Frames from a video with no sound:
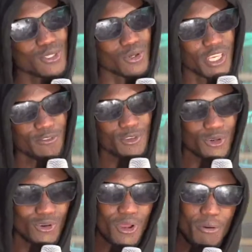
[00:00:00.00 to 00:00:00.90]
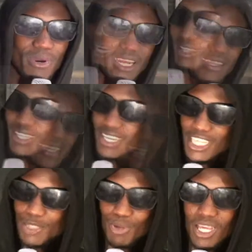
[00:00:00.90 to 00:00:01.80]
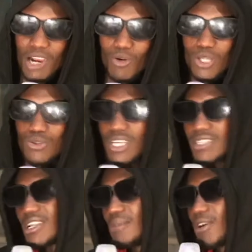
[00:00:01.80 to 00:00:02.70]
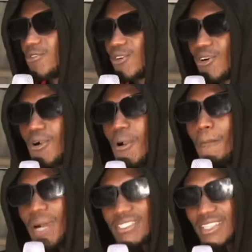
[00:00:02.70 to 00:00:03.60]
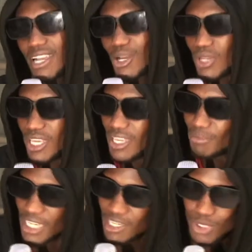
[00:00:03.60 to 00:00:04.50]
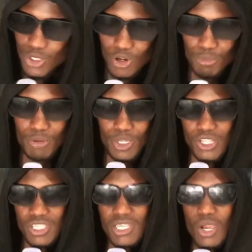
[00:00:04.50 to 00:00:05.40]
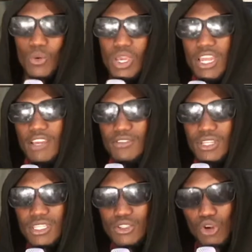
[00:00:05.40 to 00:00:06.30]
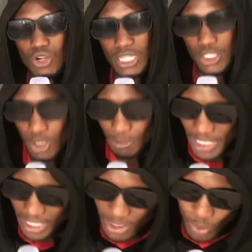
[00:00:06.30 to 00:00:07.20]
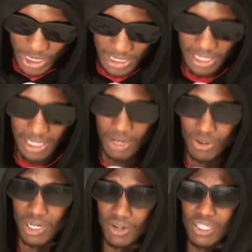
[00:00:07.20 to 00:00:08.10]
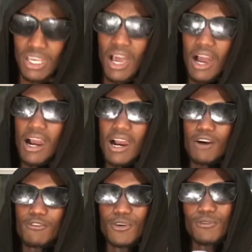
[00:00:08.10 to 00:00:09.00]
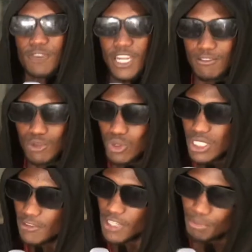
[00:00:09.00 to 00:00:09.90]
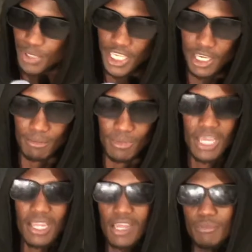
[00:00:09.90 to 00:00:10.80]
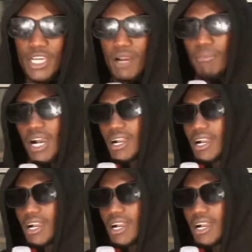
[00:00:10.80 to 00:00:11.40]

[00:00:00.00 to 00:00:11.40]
to give you, but I think let's play our today's number 4. Mbanzenga Ruke, my name is Ssonko Promotions. We are live on the top 10 Western countdown from 5 to 7 p.m. Let me come back.